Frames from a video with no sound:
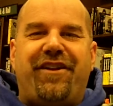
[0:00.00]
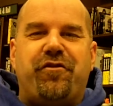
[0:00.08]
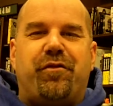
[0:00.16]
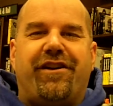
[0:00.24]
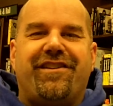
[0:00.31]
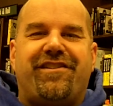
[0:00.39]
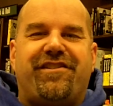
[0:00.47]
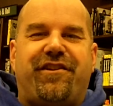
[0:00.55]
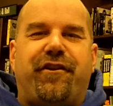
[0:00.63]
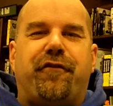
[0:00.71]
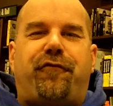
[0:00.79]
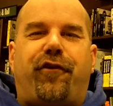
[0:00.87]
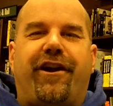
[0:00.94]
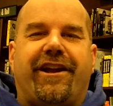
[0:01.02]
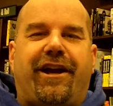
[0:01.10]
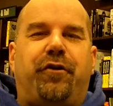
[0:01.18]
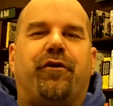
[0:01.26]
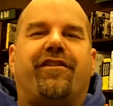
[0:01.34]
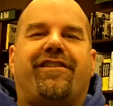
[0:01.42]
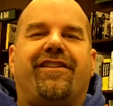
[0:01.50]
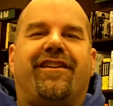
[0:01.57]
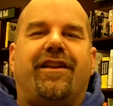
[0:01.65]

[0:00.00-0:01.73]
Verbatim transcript: everybody, this is uh, Frank Ellison.